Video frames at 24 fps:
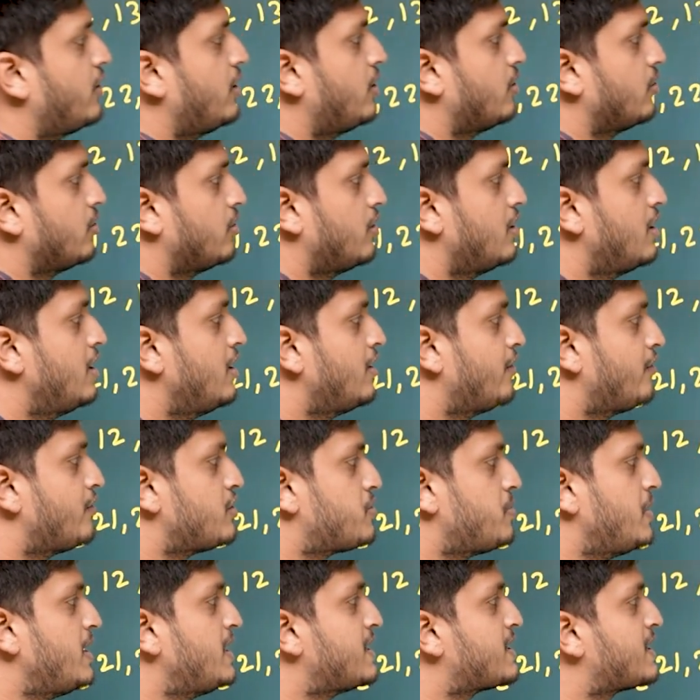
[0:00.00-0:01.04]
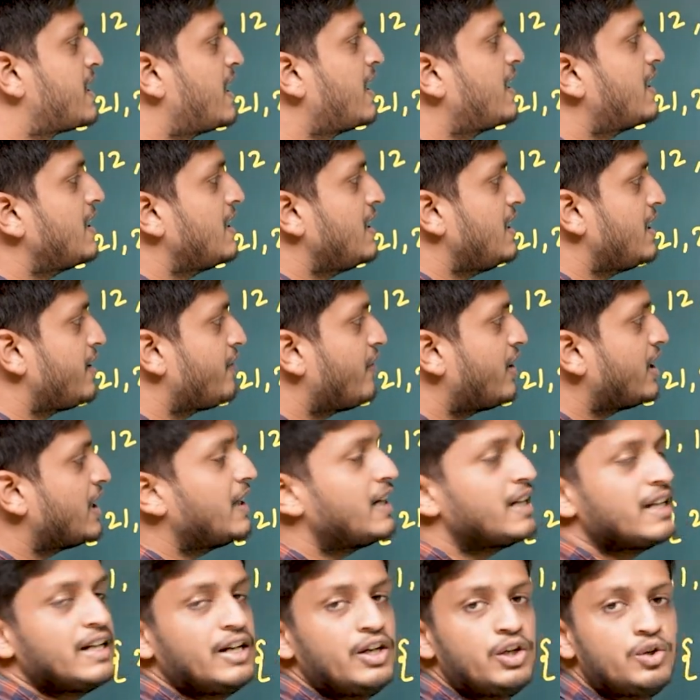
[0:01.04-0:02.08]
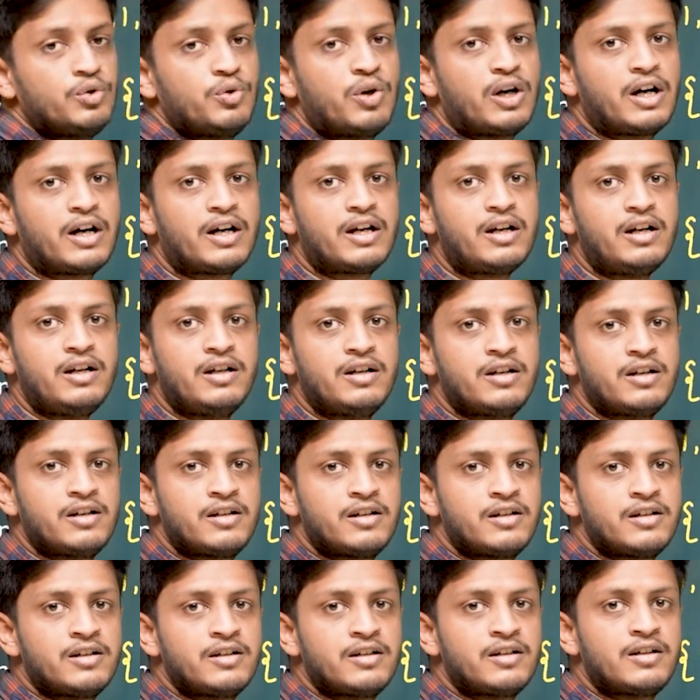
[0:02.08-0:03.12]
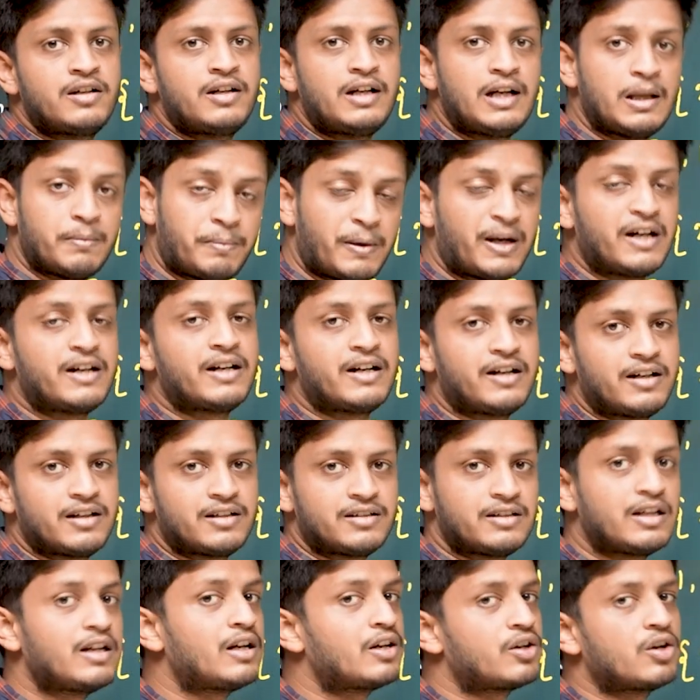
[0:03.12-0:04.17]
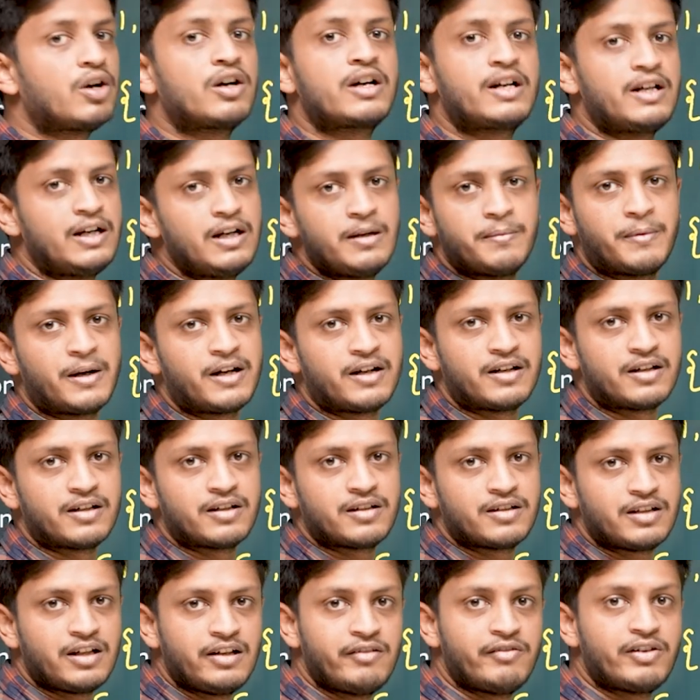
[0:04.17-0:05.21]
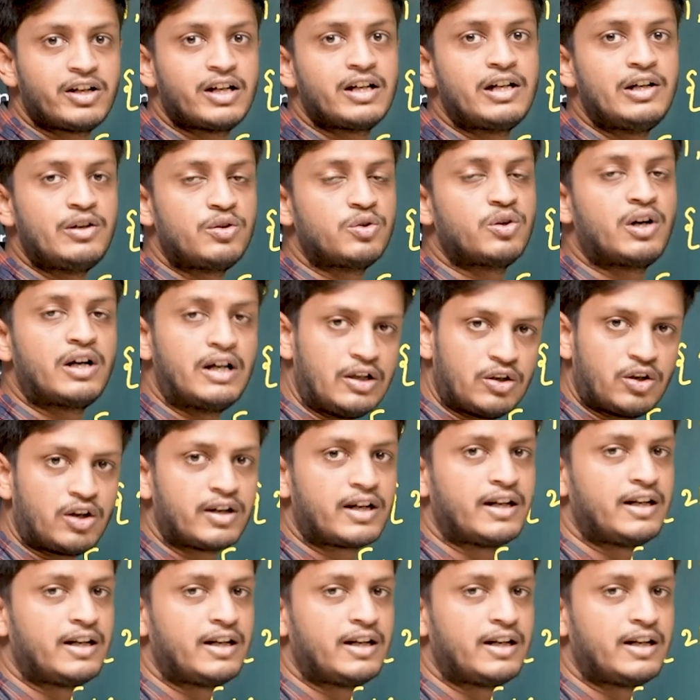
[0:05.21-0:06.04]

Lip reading: E2, which means that E1 and E2 are dependent. They are not independent. E1 and E2 are not